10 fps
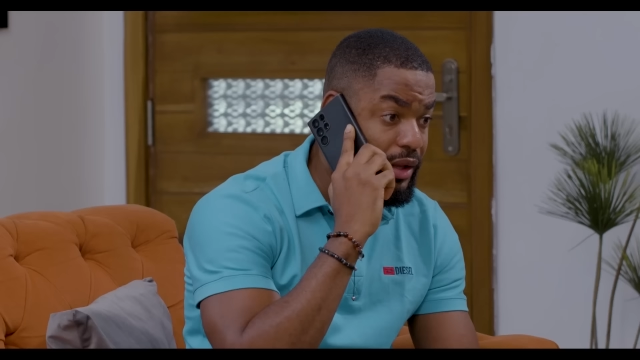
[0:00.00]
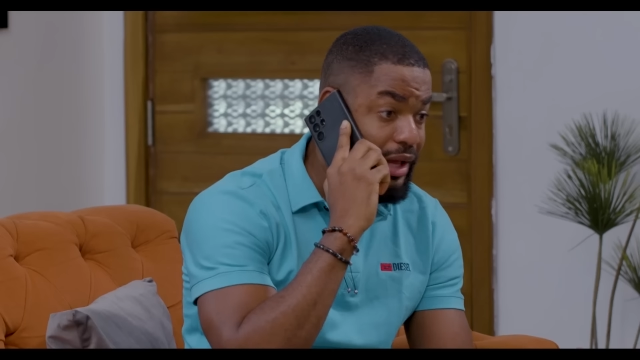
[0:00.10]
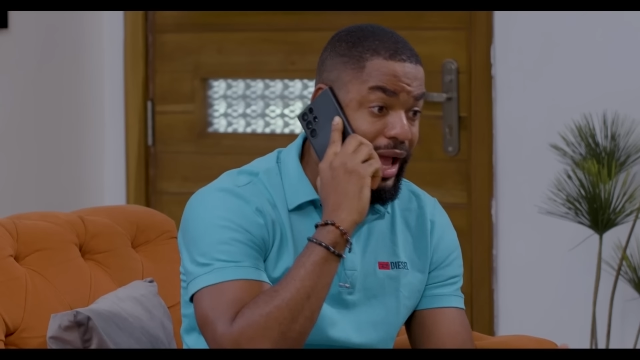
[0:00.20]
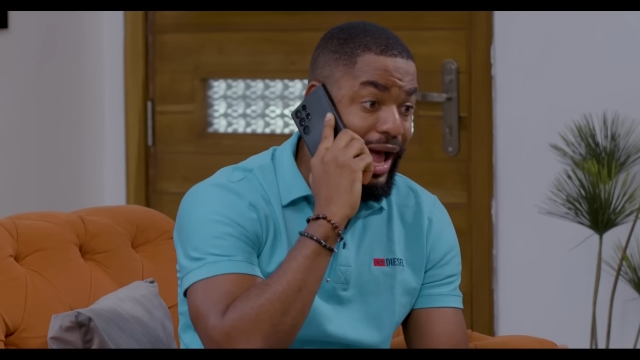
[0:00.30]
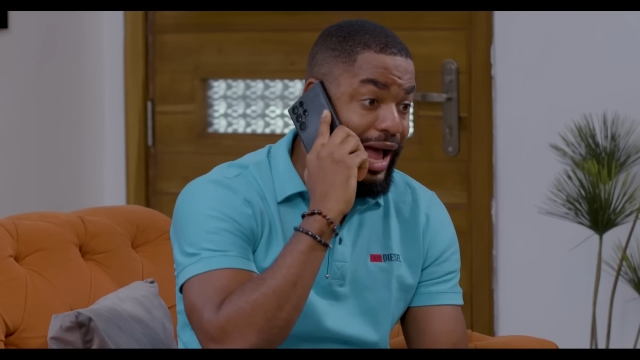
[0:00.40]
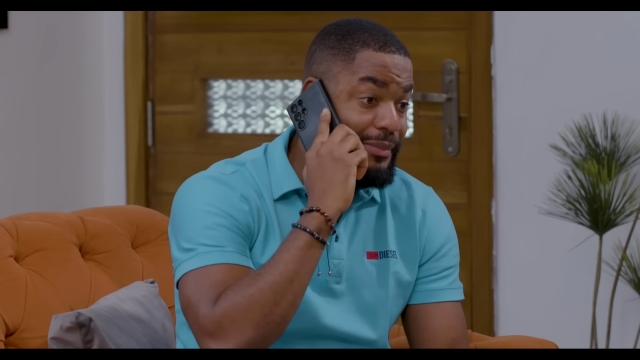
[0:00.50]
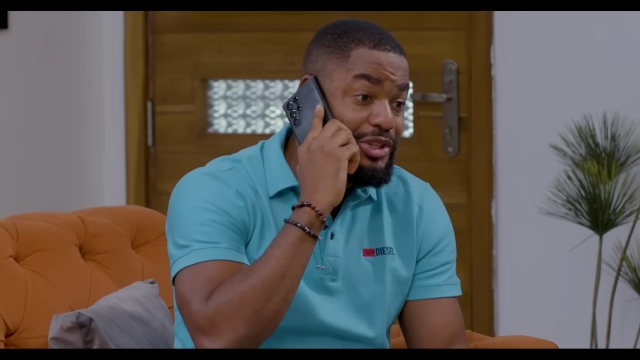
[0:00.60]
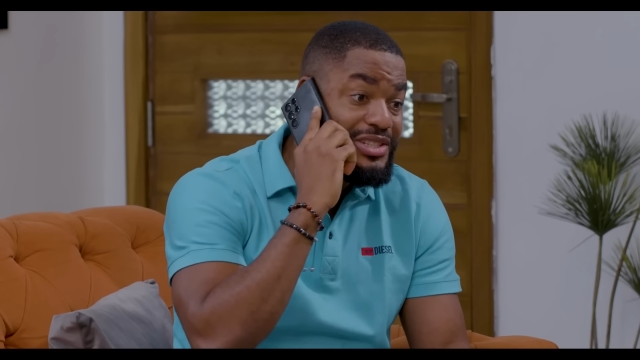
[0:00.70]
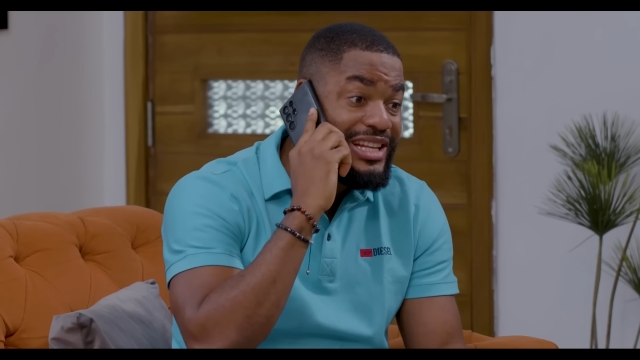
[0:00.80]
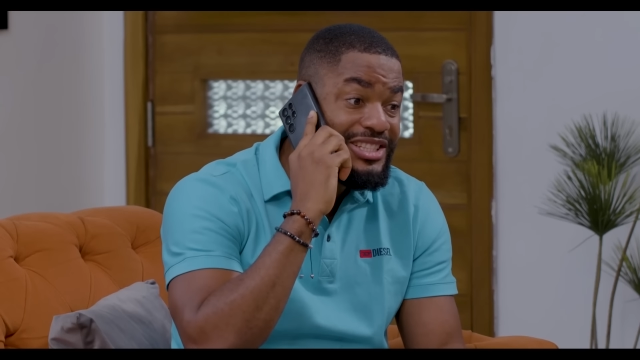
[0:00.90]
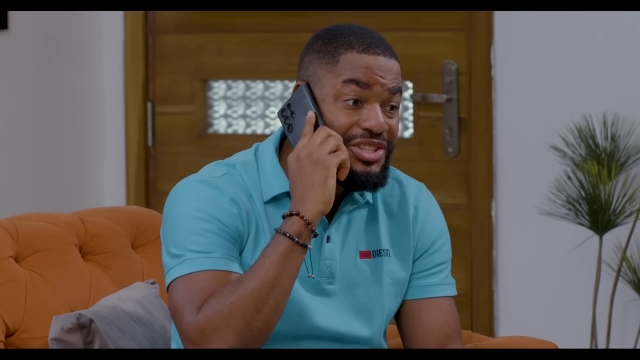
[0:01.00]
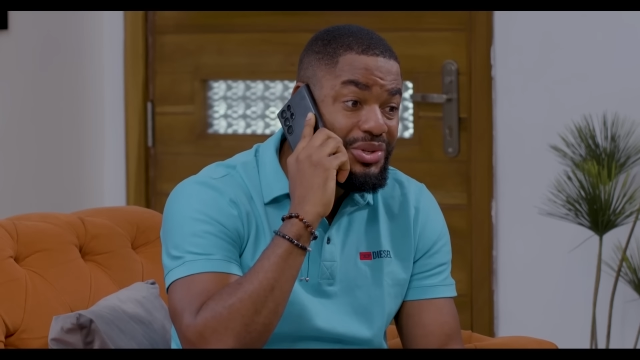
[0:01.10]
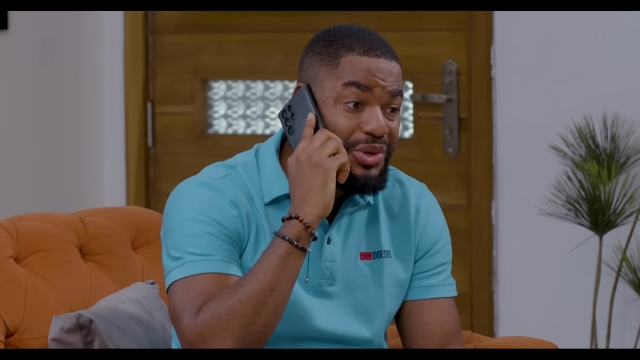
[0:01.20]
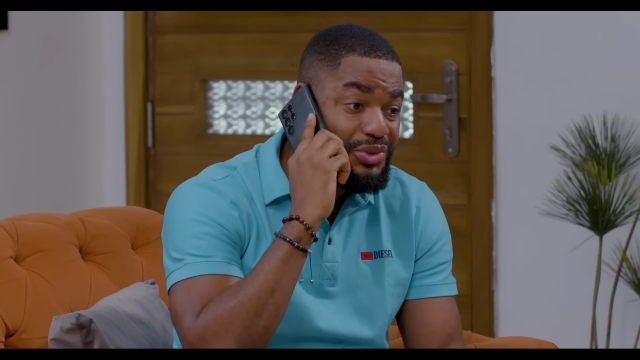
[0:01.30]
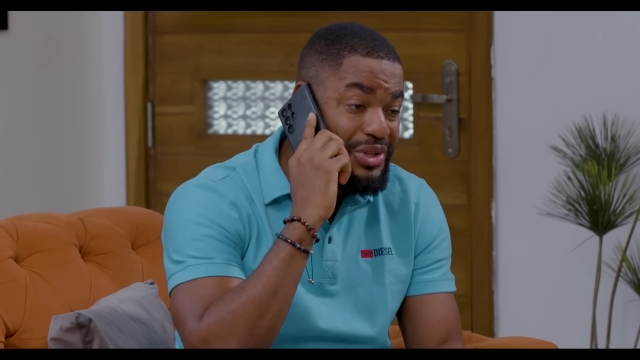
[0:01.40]
I'm just letting
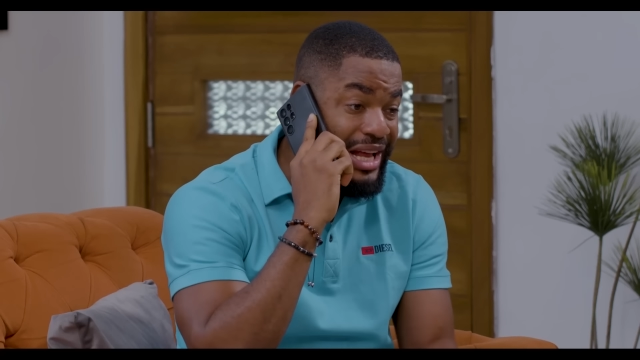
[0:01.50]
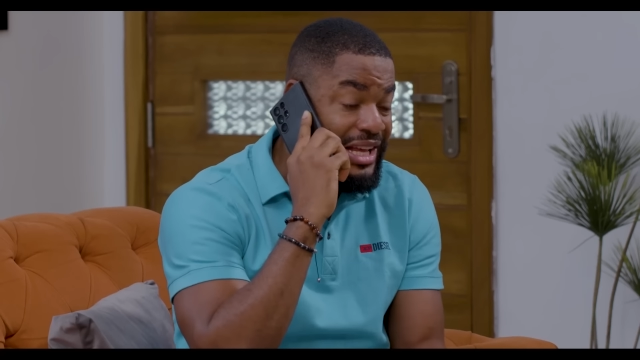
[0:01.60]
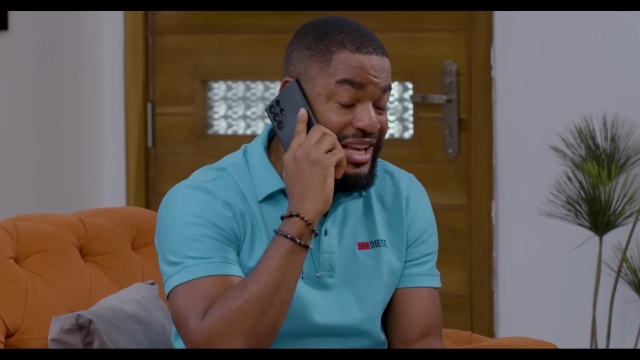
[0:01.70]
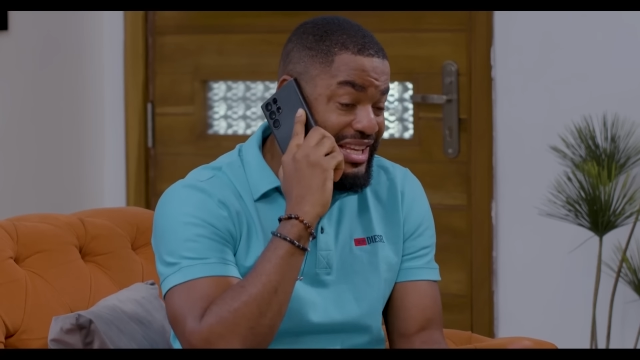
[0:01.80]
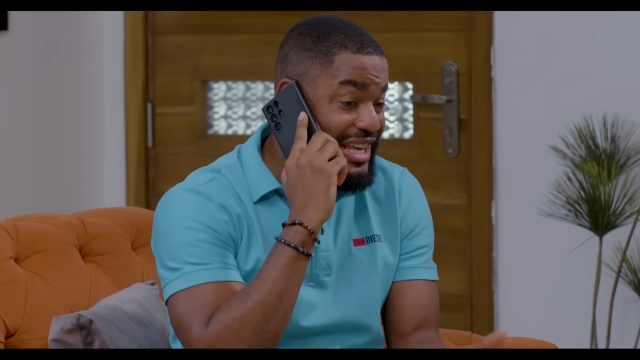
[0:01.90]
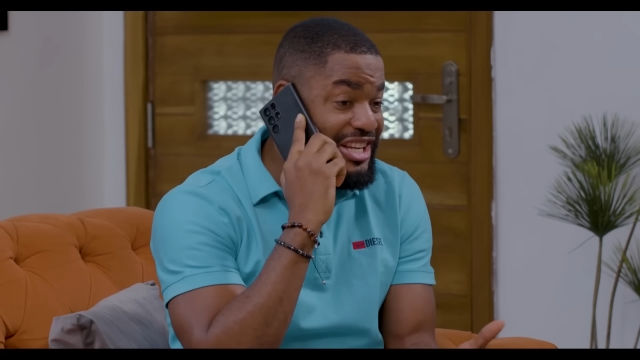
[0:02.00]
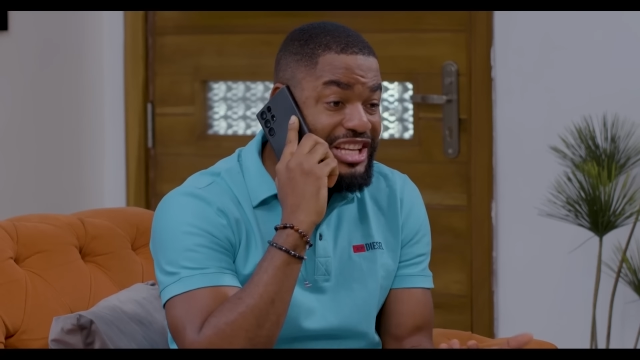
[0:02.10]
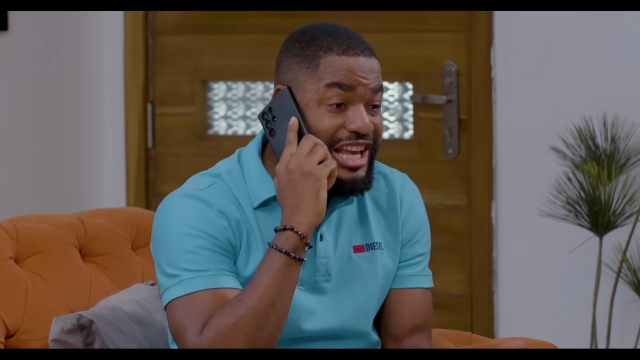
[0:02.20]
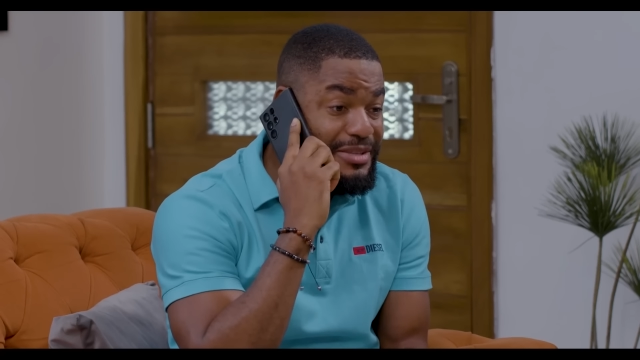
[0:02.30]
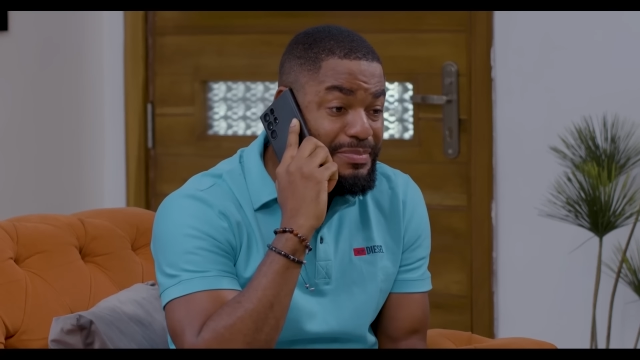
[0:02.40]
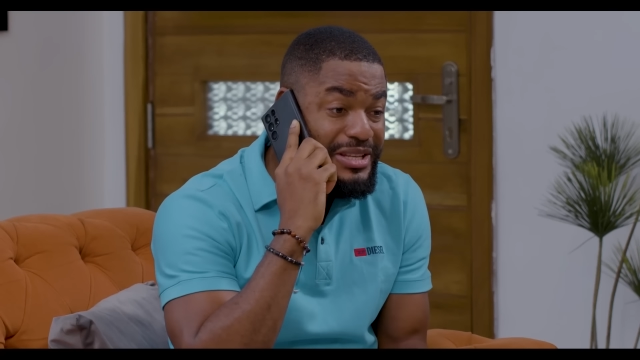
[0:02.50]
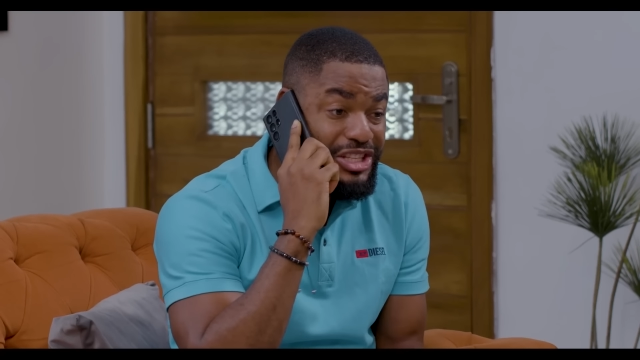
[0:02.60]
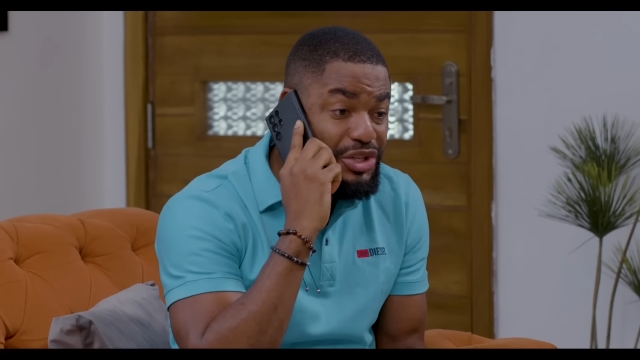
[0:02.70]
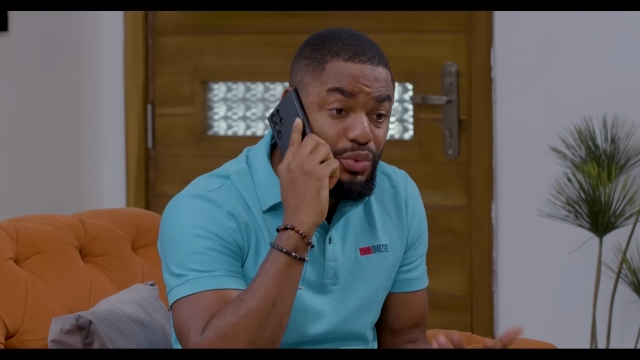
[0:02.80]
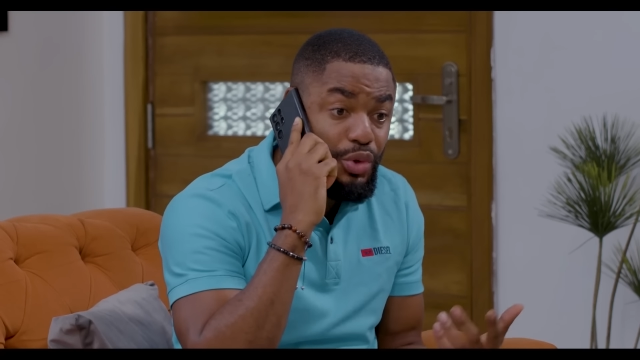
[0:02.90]
you know so that in case she gets
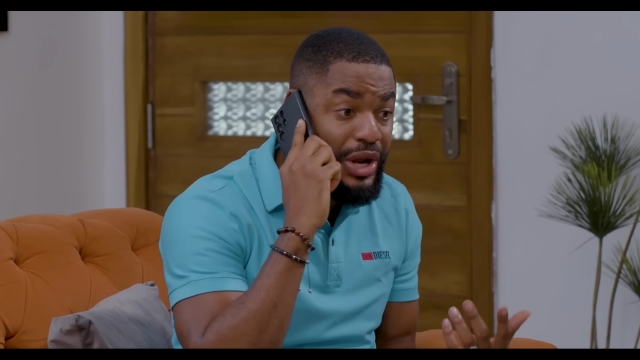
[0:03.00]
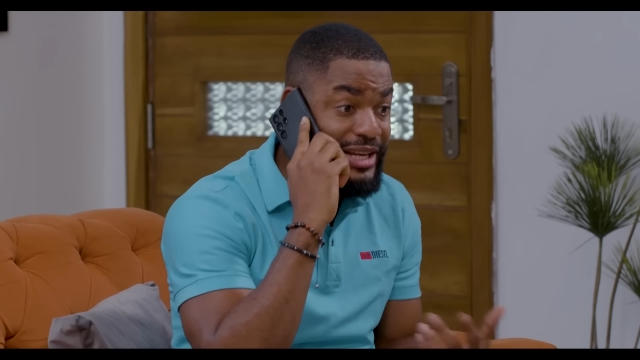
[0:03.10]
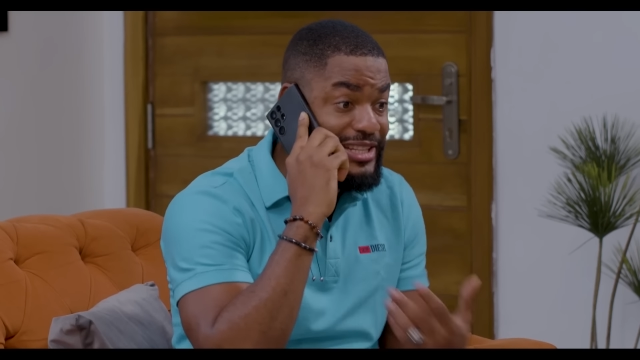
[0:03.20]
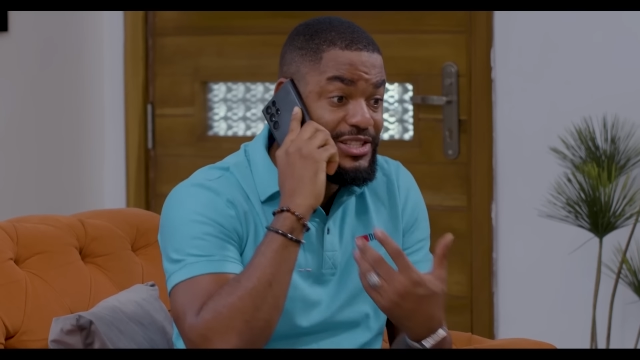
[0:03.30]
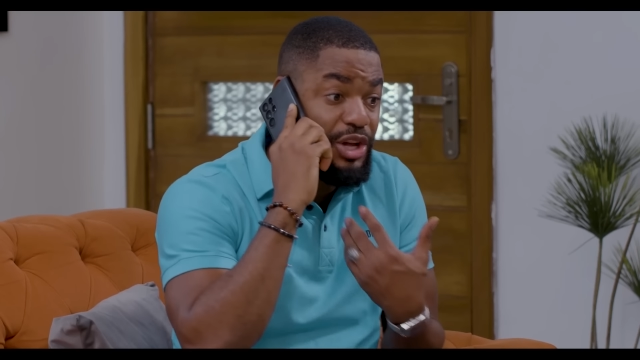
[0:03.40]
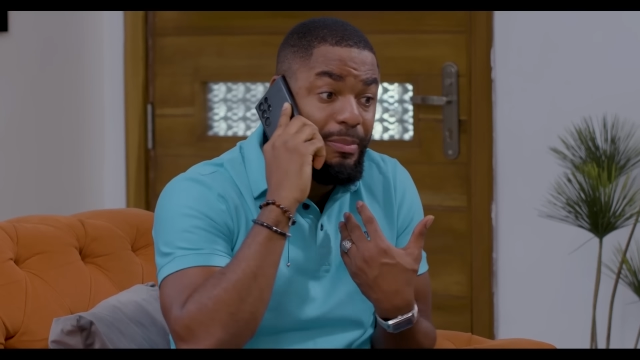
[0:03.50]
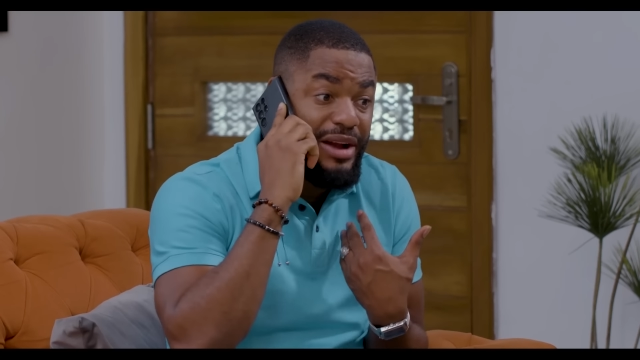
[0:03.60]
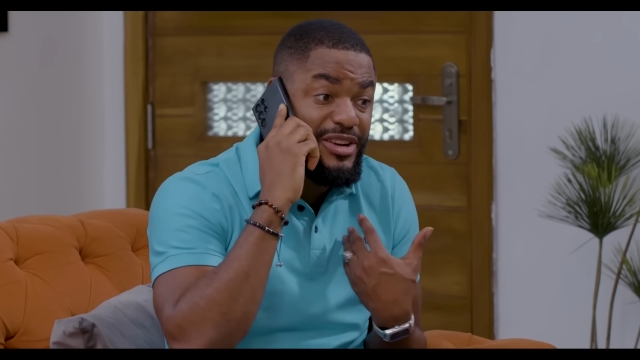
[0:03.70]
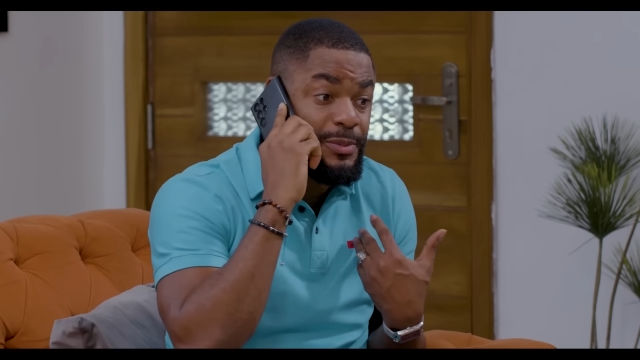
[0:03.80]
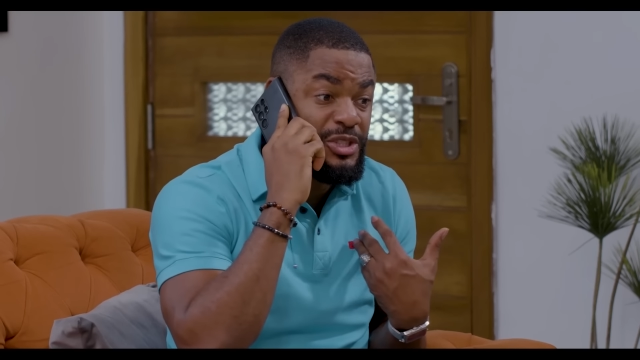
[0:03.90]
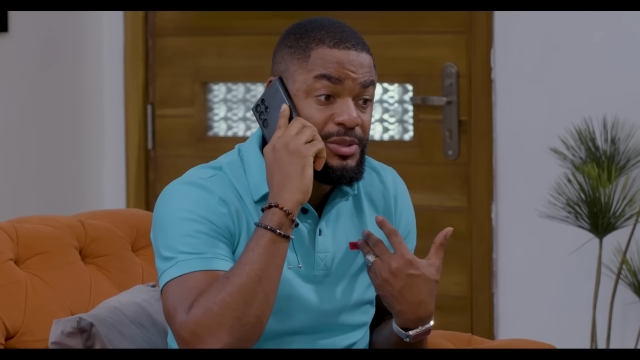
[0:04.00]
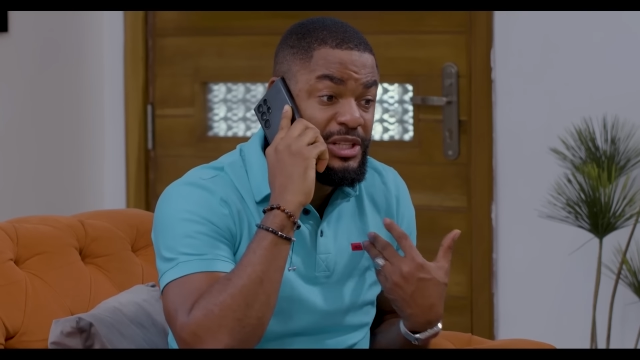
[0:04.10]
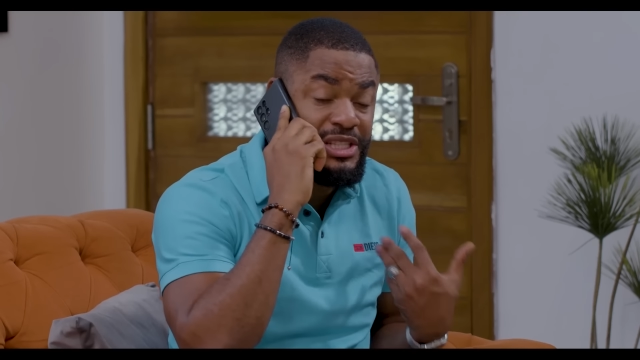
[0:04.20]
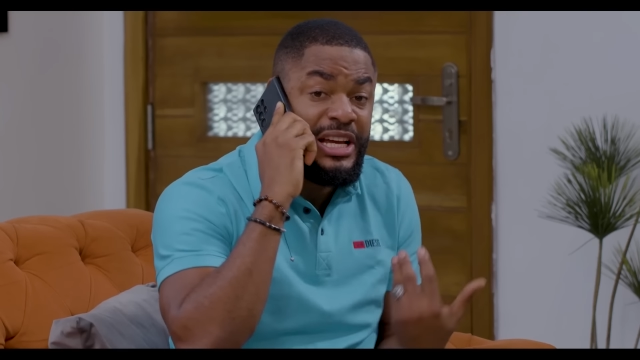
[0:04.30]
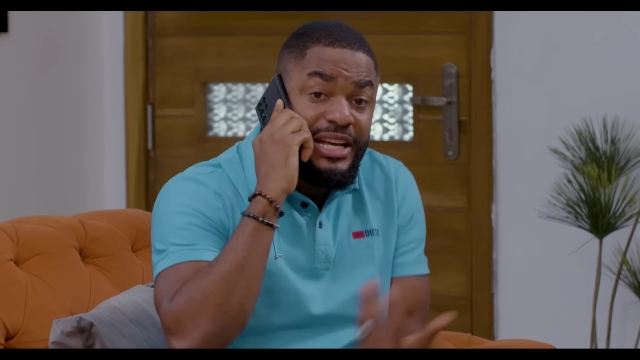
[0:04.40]
missing, you will know that it's not my
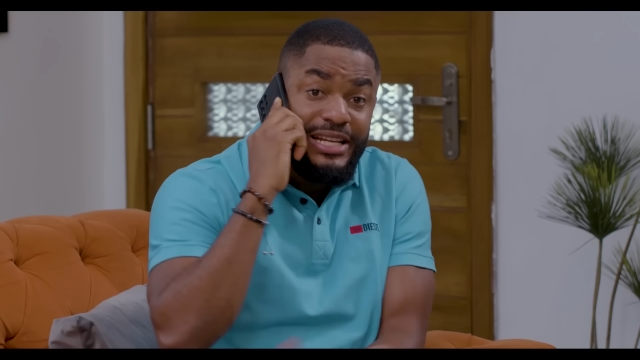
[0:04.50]
responsibility.